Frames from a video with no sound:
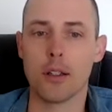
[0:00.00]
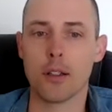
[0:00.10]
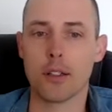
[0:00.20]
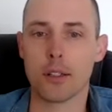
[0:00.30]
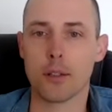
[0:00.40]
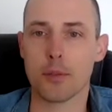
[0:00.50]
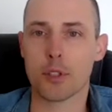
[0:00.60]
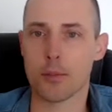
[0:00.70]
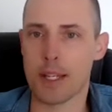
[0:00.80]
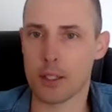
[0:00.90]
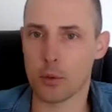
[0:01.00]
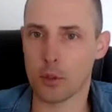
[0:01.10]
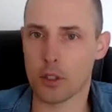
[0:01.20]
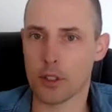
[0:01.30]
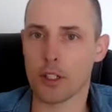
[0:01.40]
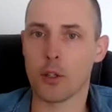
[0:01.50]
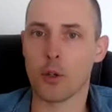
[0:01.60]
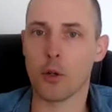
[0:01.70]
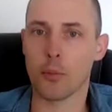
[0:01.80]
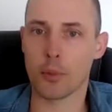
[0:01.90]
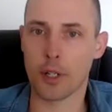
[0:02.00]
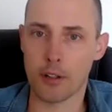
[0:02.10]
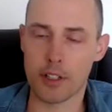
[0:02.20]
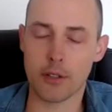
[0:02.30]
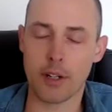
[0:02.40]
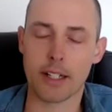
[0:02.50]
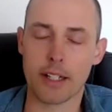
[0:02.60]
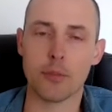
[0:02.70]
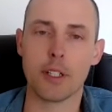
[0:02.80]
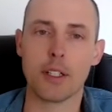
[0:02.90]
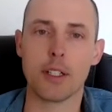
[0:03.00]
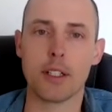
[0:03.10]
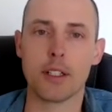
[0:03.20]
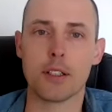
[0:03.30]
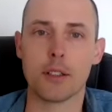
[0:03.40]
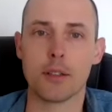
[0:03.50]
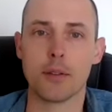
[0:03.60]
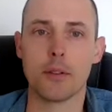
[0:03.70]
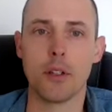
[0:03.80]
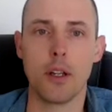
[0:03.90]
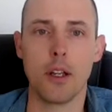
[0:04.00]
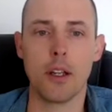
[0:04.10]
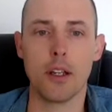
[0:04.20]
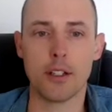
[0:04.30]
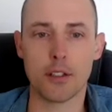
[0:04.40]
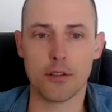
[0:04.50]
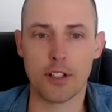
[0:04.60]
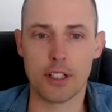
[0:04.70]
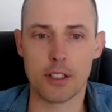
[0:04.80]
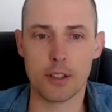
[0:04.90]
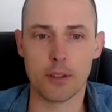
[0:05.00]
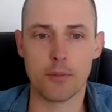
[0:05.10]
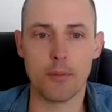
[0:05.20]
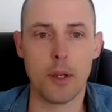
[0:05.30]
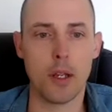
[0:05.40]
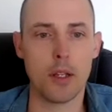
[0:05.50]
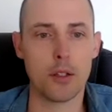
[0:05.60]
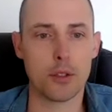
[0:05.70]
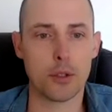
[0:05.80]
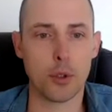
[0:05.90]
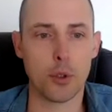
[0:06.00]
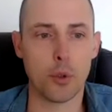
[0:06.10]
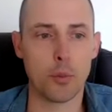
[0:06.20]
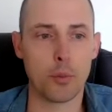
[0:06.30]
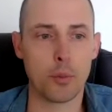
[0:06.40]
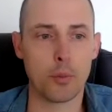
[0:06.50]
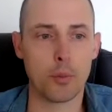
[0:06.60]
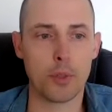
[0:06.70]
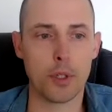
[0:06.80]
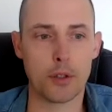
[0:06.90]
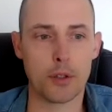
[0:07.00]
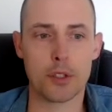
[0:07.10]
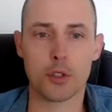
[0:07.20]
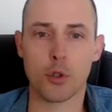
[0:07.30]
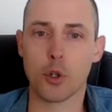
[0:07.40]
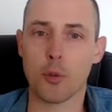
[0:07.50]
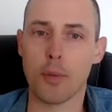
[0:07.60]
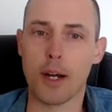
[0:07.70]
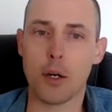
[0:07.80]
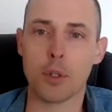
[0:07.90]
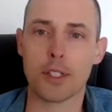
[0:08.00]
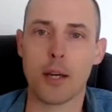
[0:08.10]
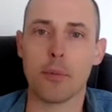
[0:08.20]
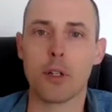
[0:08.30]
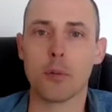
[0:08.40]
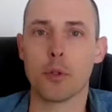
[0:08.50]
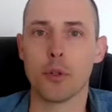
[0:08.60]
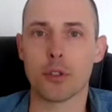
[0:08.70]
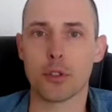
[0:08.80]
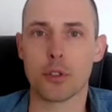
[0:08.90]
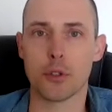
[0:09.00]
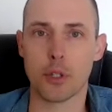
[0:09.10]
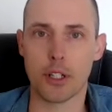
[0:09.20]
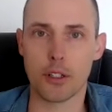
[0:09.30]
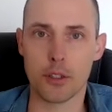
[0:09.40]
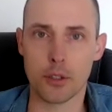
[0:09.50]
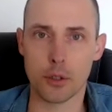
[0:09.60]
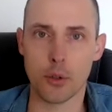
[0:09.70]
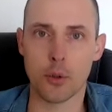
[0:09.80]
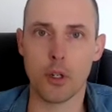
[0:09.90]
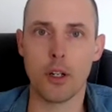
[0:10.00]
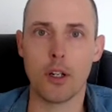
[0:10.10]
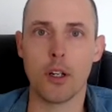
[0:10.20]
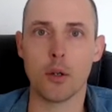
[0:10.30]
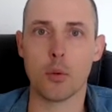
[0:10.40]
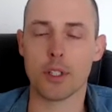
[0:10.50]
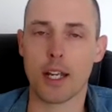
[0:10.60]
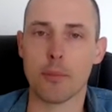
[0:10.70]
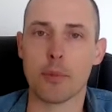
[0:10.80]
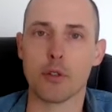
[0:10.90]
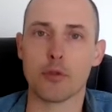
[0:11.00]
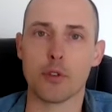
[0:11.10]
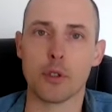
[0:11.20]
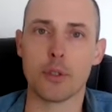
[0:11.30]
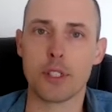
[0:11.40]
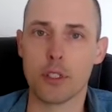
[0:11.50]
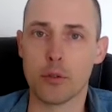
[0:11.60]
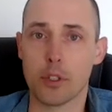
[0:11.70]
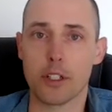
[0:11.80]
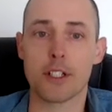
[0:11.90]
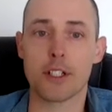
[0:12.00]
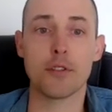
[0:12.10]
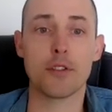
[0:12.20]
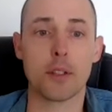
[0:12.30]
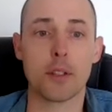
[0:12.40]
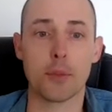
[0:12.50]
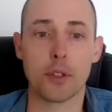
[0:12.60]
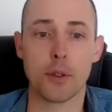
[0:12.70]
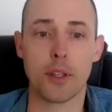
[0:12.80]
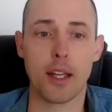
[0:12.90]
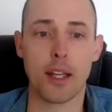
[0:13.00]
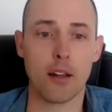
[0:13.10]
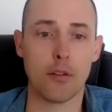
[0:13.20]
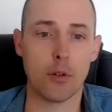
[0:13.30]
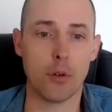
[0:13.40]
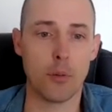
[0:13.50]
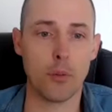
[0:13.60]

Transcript: some somatic work, a little kind of interactive meditation, intervention, to not just talk about what's happening, but also talk into what's happening for you and see if we can shift something on that level.